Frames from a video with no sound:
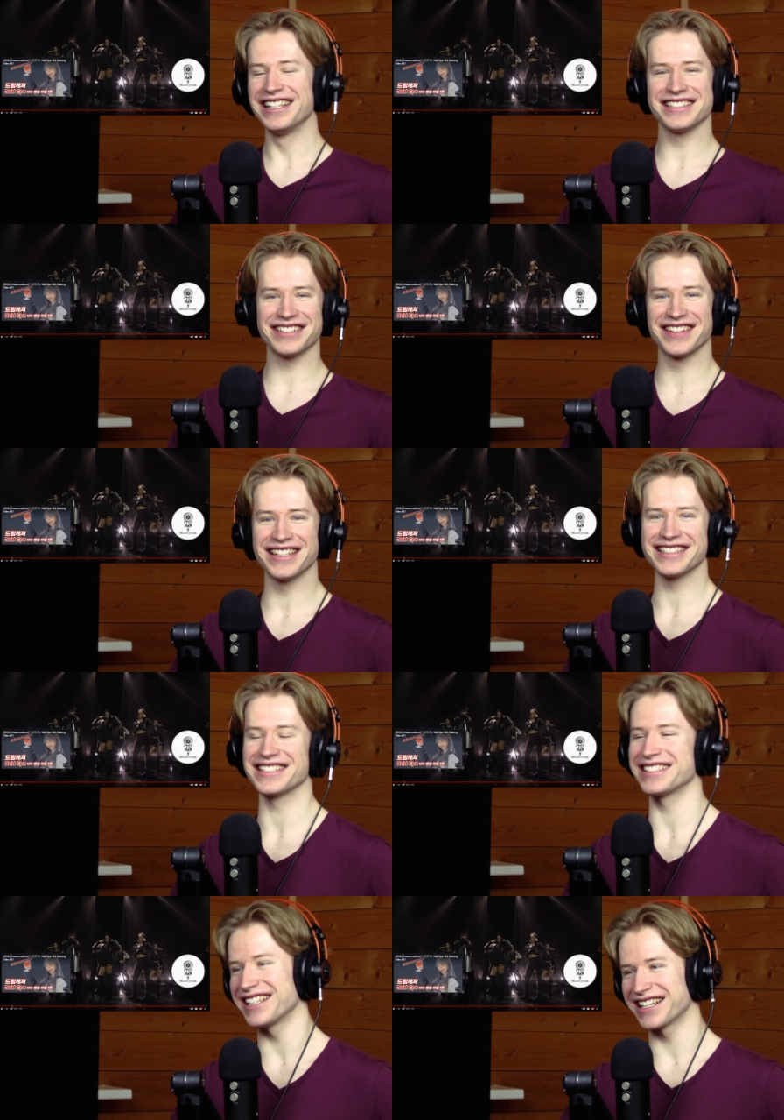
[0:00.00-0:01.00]
So this
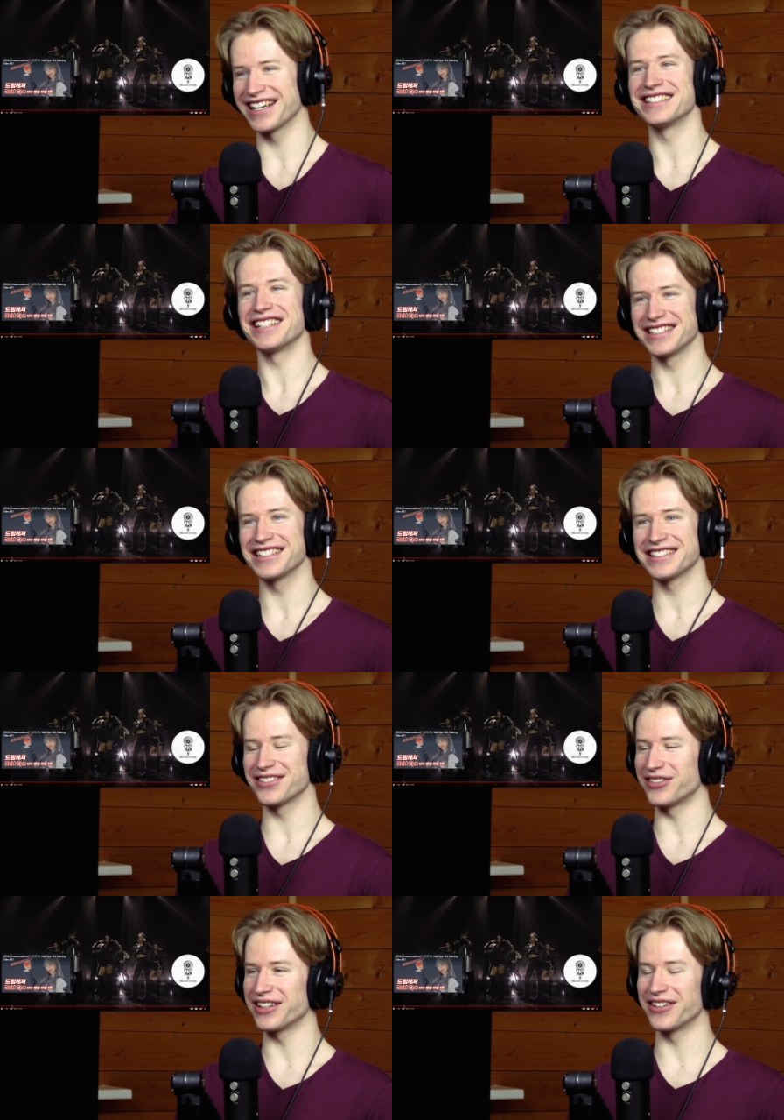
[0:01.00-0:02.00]
is it, guys. This is
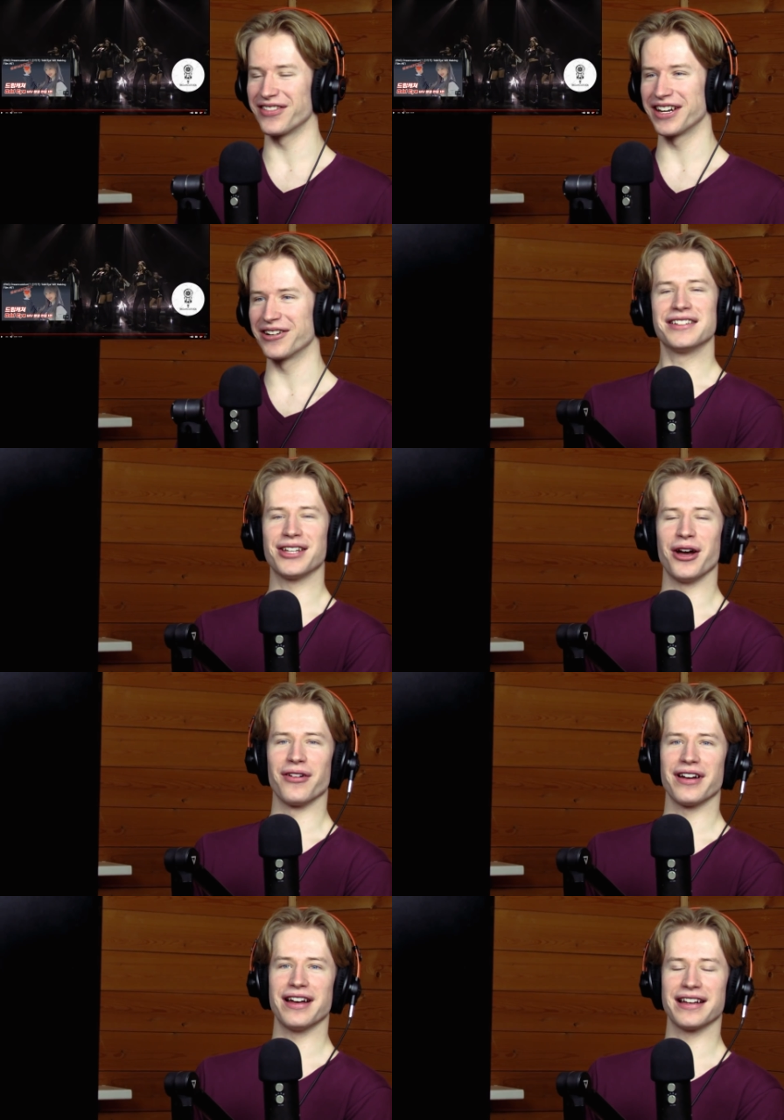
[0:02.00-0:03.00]
it for the video.
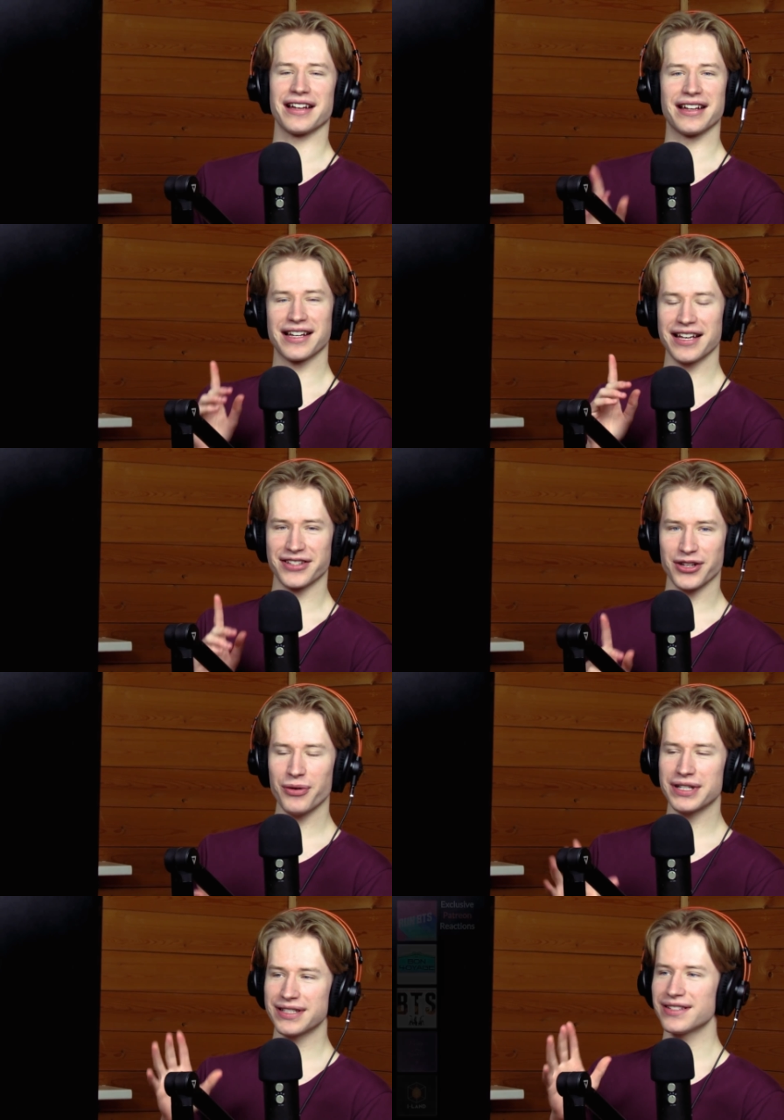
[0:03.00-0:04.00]
So, uh, uh, guys, you know
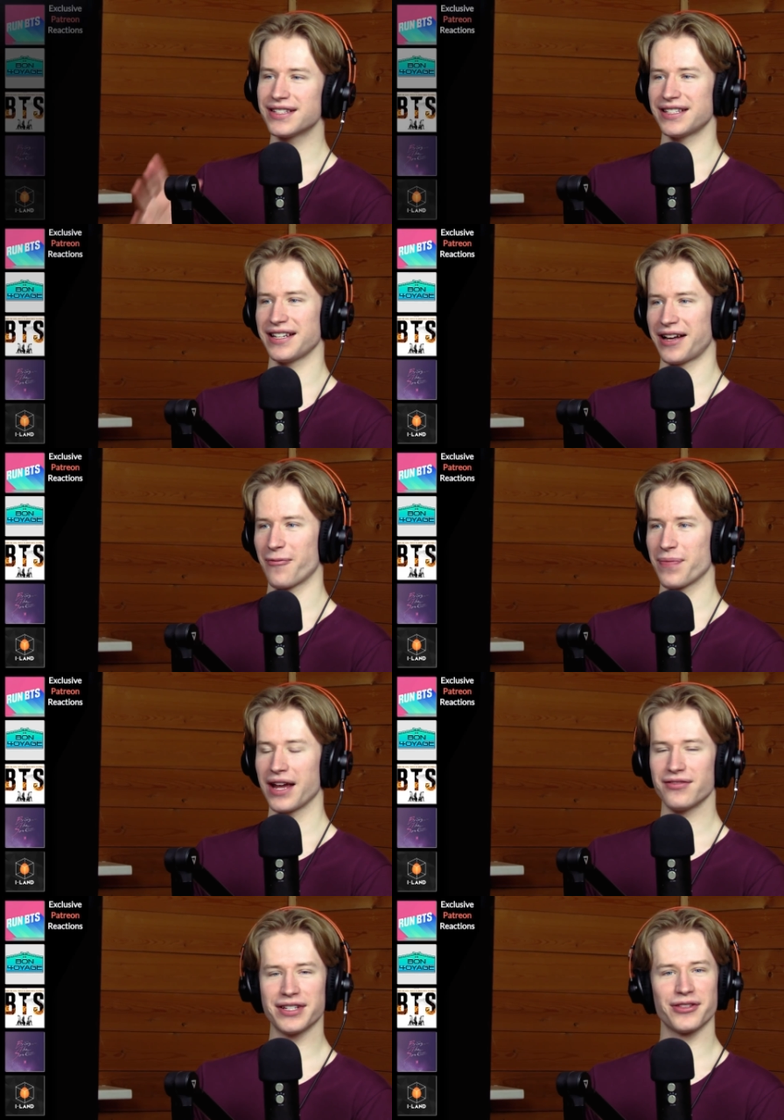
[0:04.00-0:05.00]
what? Since um,
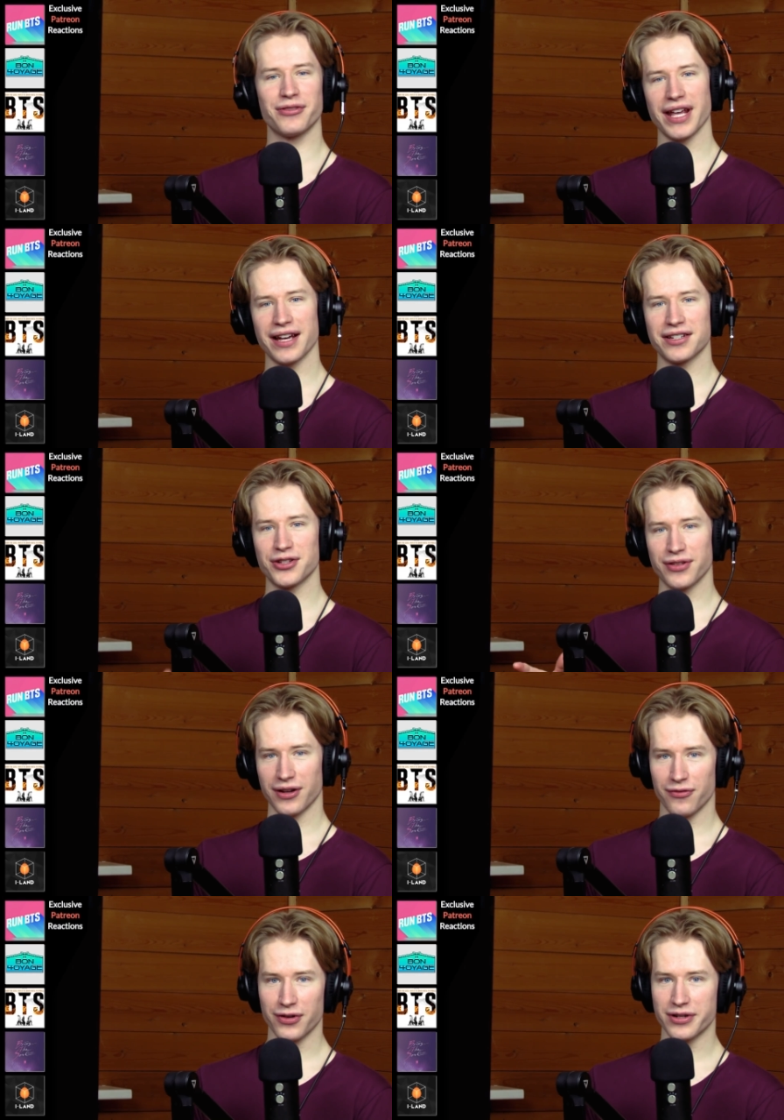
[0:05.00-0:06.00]
I've done the reaction to
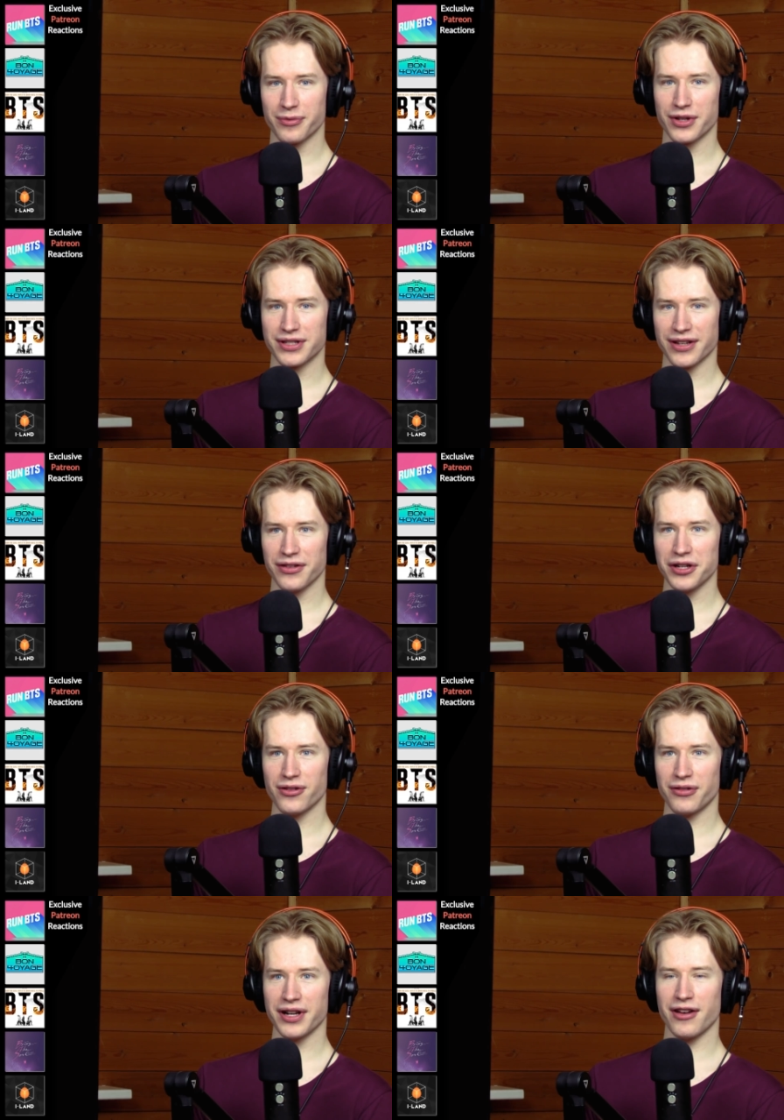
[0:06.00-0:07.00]
the official music video, right?